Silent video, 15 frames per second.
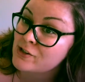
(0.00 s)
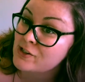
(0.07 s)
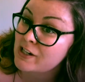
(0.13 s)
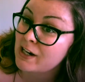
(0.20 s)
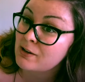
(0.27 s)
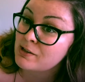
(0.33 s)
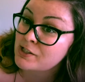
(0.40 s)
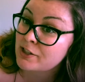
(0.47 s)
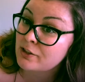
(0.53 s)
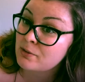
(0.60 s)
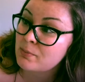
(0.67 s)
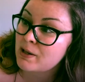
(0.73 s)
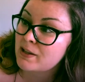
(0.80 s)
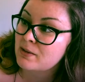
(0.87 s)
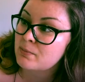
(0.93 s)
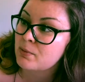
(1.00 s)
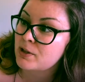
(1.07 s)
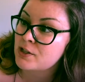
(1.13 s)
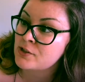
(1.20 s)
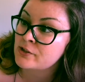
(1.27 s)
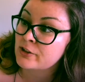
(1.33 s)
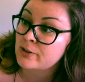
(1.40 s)
Shower Gel by The
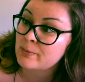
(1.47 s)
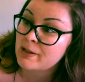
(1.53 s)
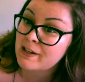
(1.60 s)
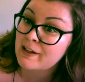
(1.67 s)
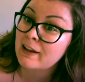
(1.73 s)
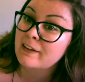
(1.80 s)
Body Shop.